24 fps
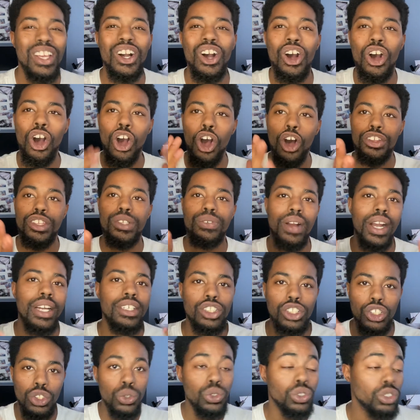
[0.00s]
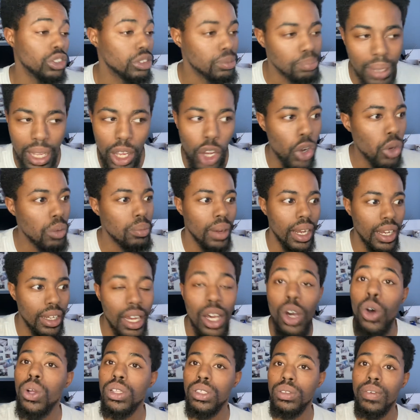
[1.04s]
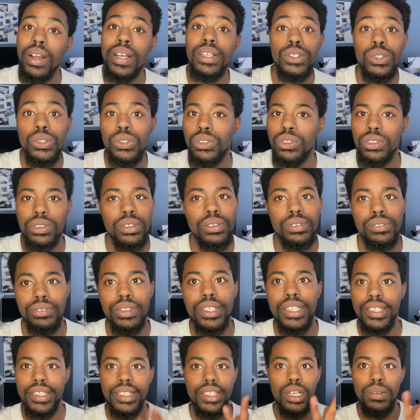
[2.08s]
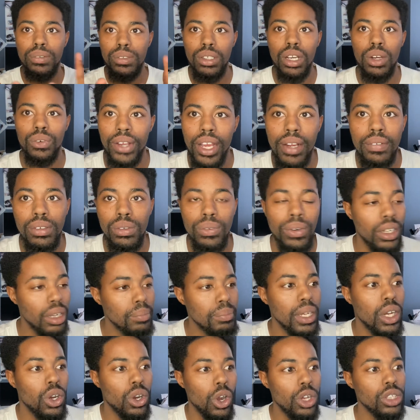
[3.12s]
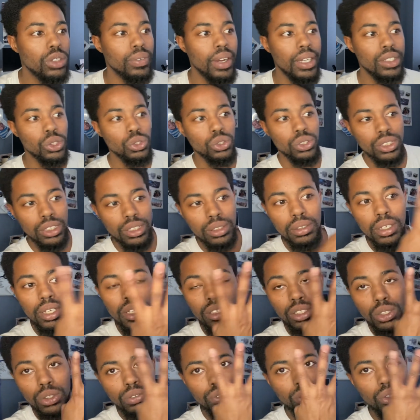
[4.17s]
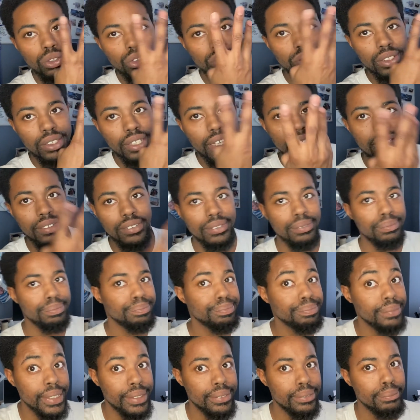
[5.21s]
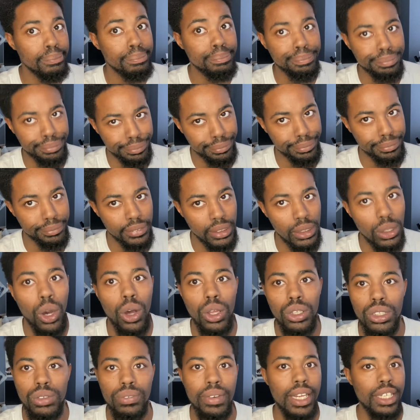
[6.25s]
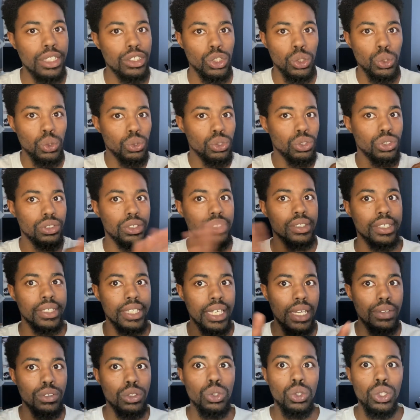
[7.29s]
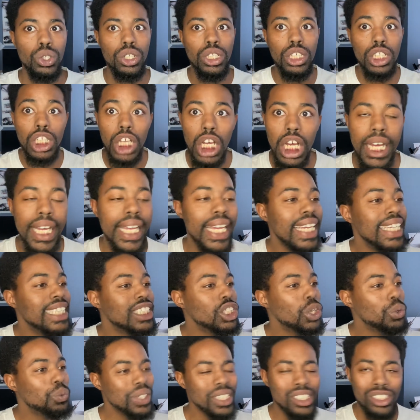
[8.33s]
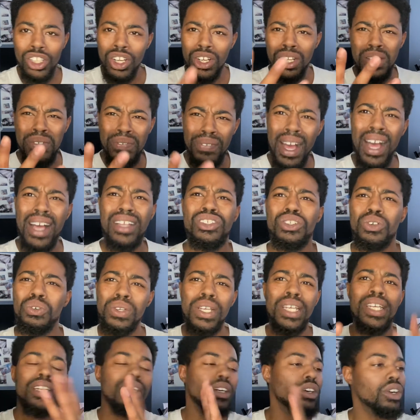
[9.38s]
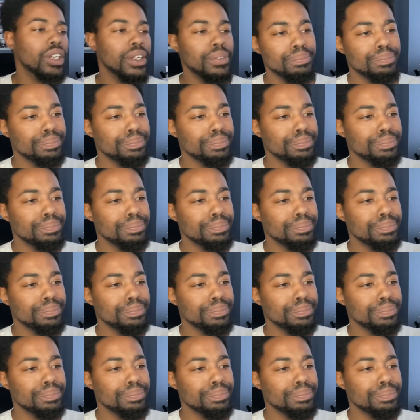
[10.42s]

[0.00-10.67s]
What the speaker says: Authorized users. Man, oh my God, authorized users really can help you out everywhere. I mean, authorized users can, those first 3 things, authorized users can have you looking good. So what's 35? So, all right.